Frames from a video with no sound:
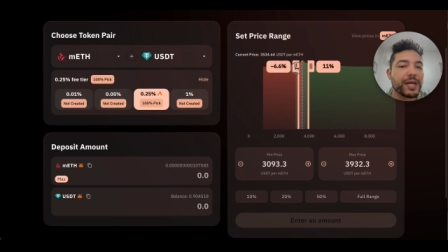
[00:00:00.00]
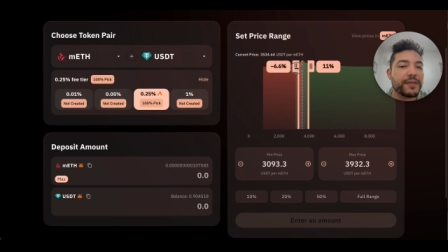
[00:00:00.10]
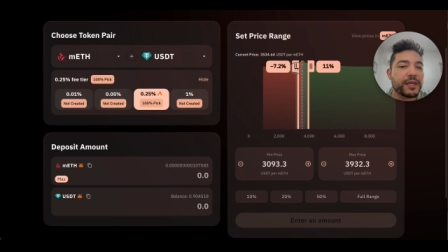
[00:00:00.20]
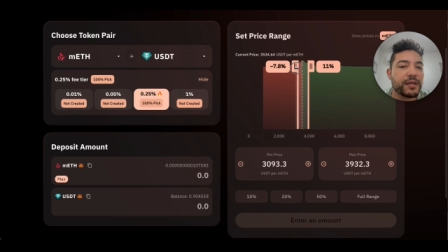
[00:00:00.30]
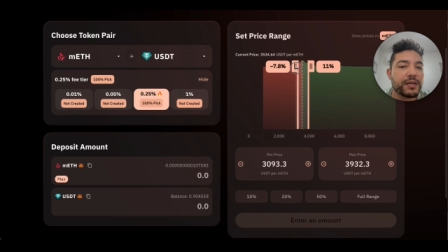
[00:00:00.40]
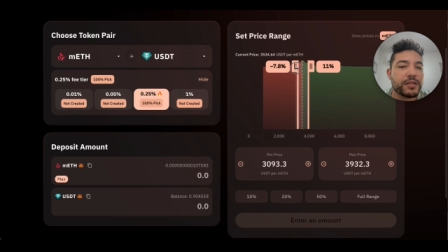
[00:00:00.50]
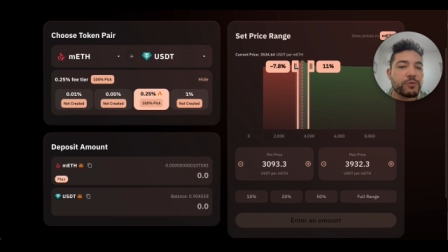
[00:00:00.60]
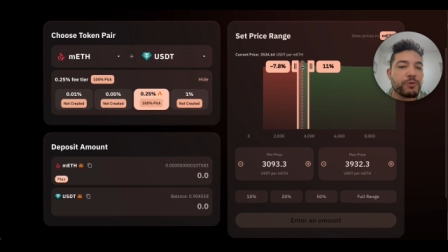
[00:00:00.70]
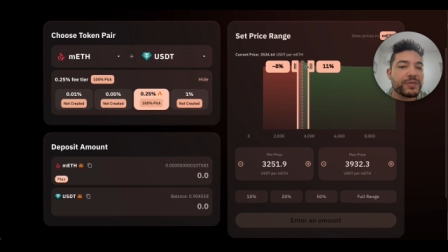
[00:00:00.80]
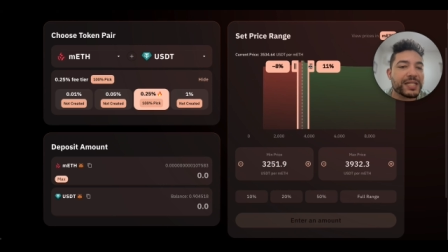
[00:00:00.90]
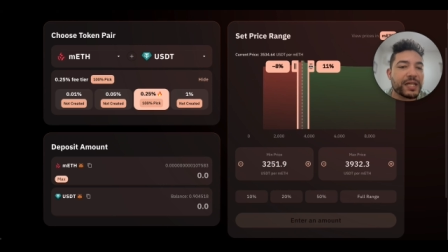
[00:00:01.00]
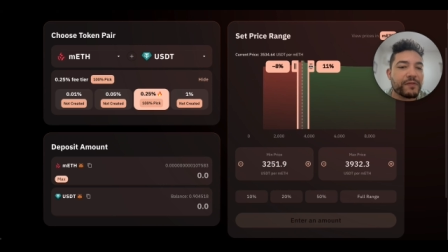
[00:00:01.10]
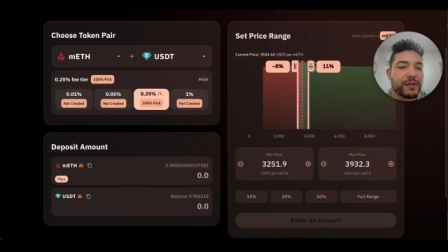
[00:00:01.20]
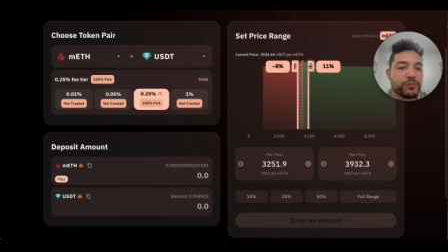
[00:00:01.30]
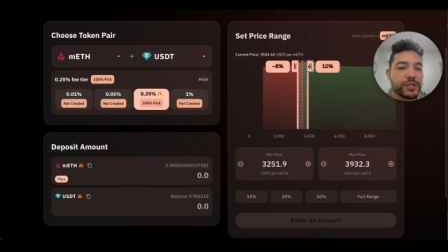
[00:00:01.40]
I think it is around
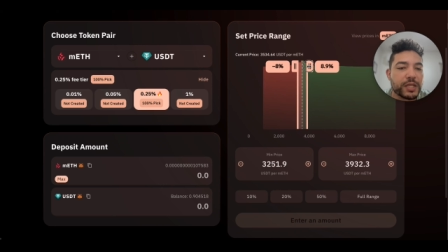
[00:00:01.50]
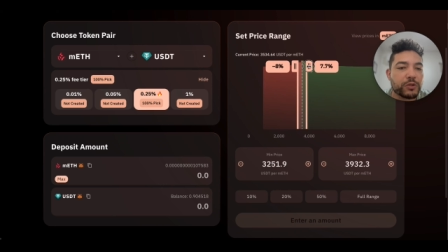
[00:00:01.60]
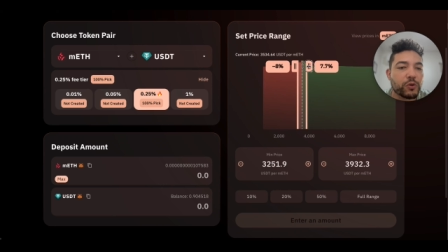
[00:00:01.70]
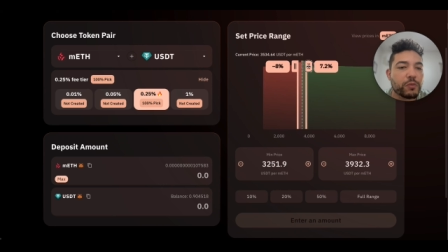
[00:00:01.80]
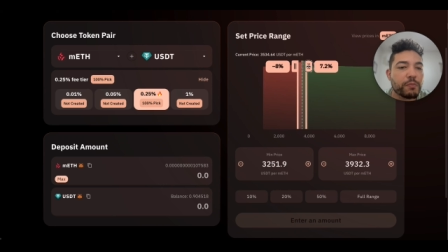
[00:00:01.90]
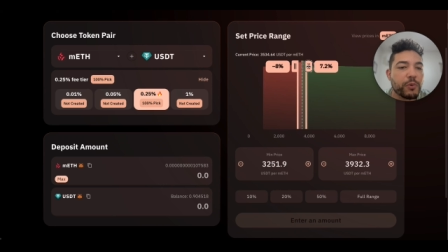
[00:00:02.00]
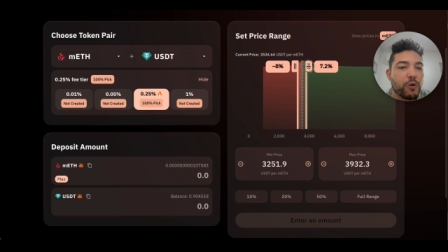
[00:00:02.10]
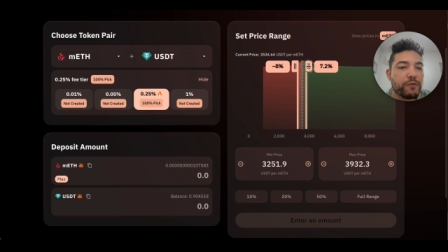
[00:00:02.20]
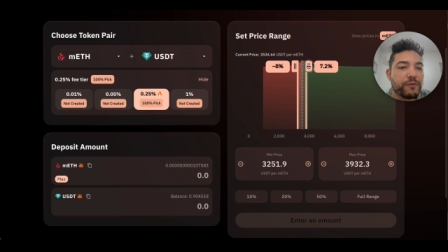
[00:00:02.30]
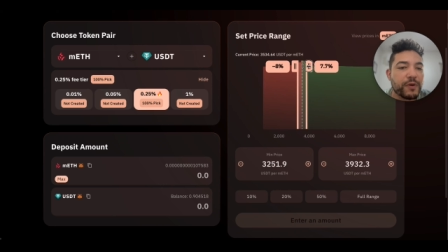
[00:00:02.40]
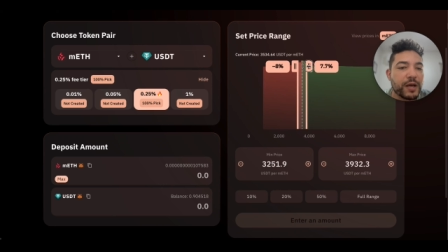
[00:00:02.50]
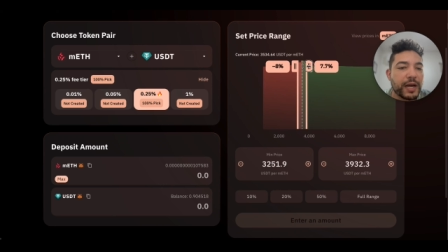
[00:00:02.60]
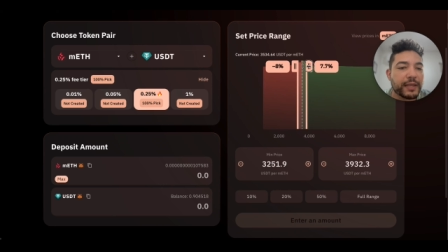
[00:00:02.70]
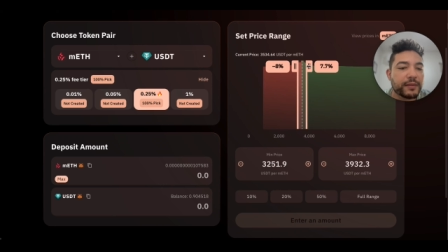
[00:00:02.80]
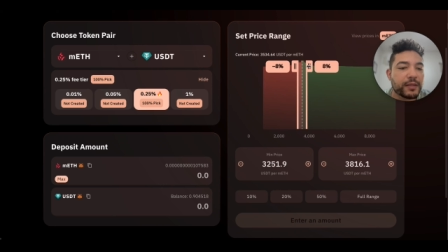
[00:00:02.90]
7% on both,
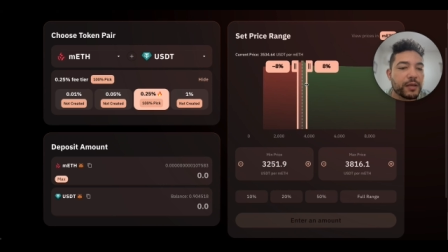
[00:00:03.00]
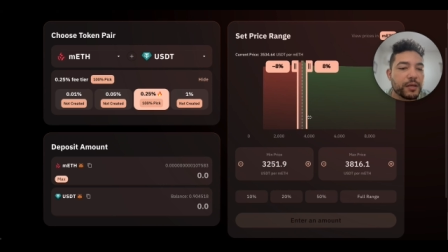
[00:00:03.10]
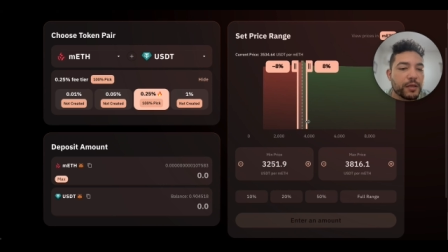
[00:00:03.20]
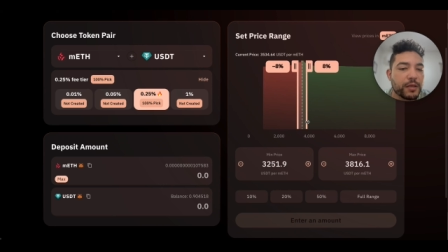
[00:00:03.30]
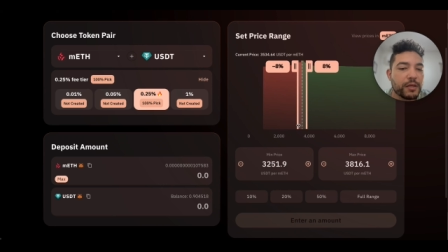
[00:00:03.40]
I did,